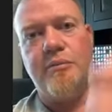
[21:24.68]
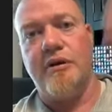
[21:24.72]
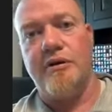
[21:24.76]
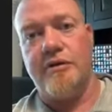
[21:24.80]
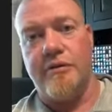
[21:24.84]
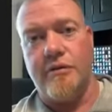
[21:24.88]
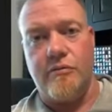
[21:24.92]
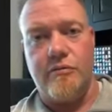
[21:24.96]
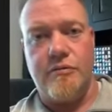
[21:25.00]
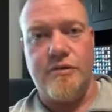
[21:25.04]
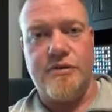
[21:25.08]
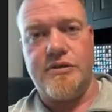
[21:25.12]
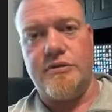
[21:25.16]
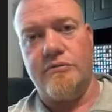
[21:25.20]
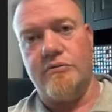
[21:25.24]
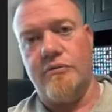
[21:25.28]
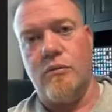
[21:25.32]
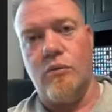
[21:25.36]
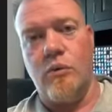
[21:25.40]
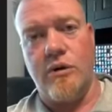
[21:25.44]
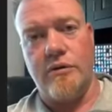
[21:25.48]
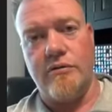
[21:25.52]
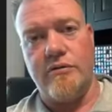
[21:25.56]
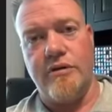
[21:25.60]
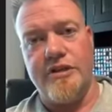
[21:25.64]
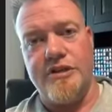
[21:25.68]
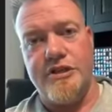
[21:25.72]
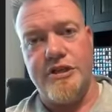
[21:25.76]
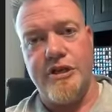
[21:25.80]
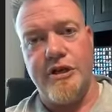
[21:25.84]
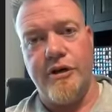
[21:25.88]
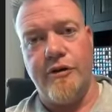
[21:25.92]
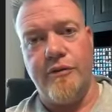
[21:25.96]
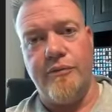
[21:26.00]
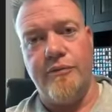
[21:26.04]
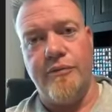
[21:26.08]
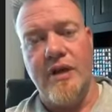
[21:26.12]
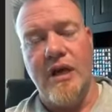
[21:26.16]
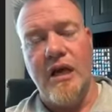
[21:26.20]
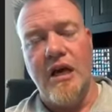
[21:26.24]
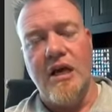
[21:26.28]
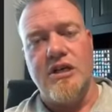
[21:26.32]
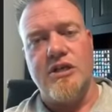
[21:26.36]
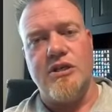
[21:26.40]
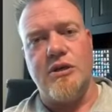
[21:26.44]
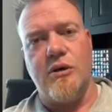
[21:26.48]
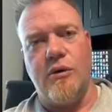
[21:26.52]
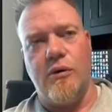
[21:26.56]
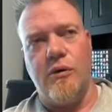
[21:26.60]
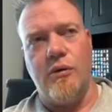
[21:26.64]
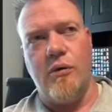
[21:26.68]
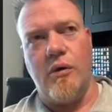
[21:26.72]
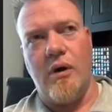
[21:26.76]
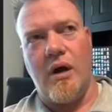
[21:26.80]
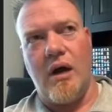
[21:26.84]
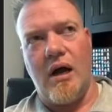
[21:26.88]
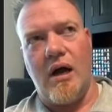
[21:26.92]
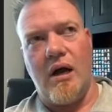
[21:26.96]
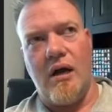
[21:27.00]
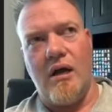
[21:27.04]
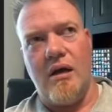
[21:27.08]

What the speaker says: compared to the risk to reward ratio. So